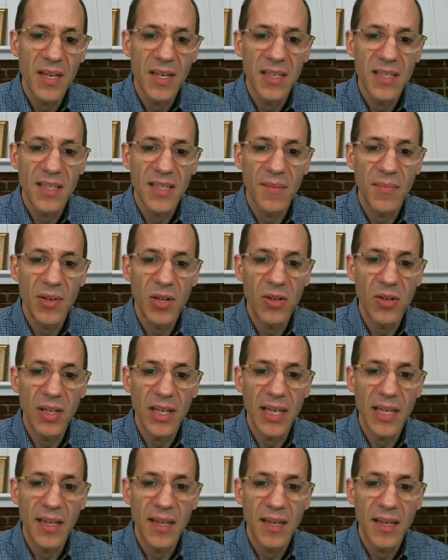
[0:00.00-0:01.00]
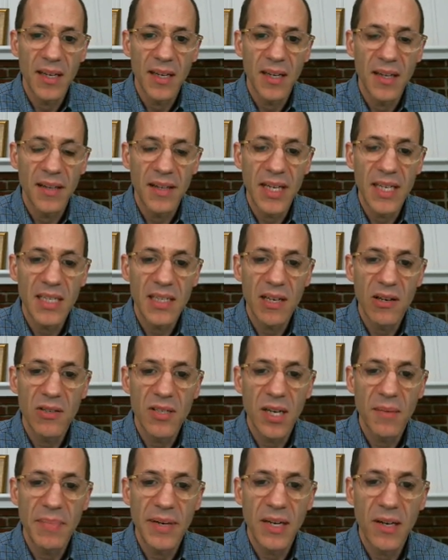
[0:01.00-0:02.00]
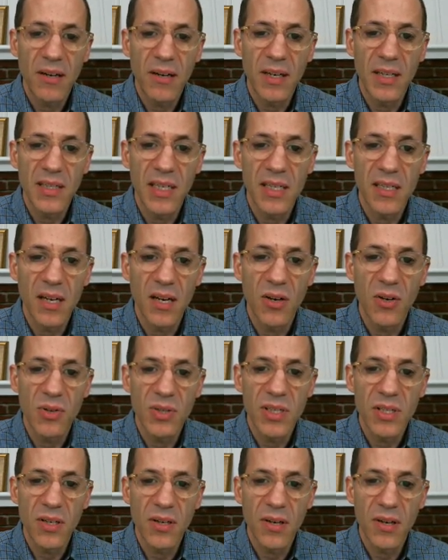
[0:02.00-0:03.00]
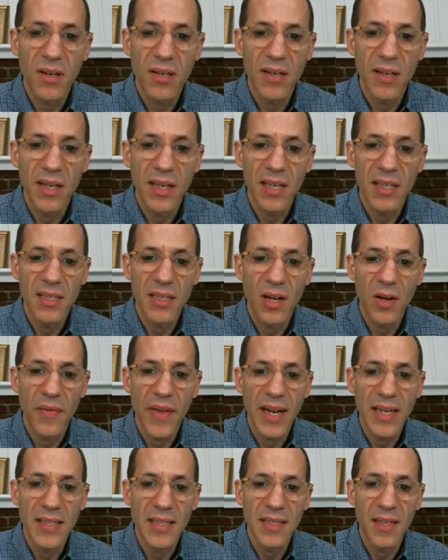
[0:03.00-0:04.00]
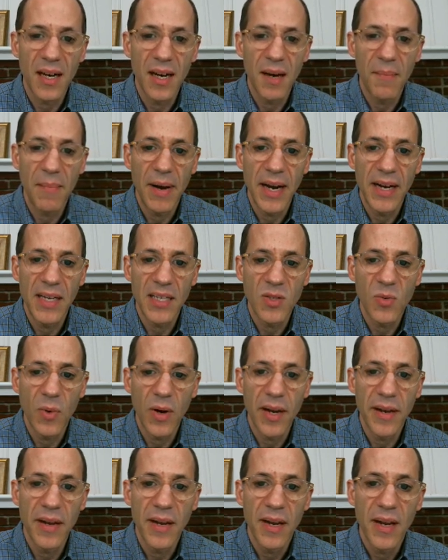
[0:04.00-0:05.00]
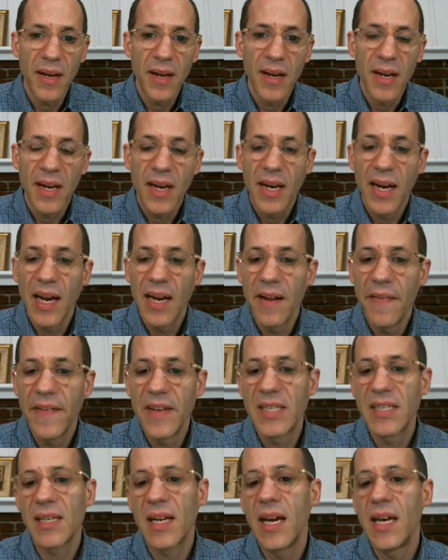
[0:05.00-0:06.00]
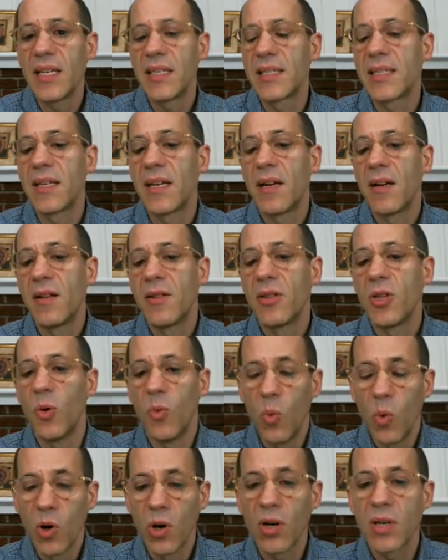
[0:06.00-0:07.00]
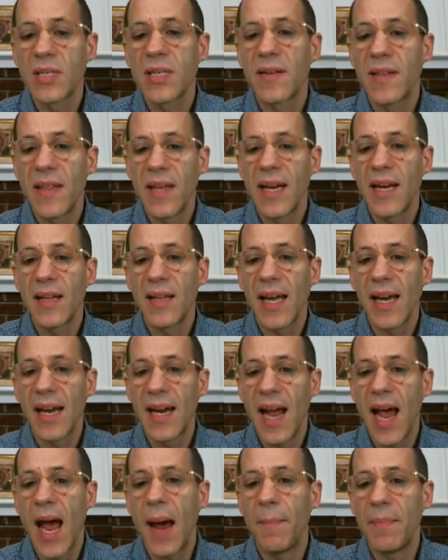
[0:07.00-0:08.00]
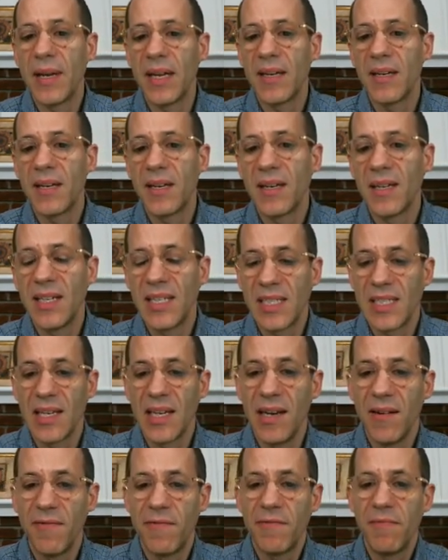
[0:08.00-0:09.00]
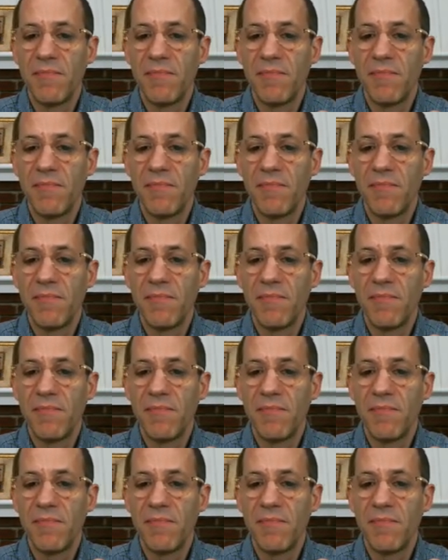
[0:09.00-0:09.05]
Similarly, this goes up here because it's O's turn, and so that's -1. And in this case, the worst thing that can happen is if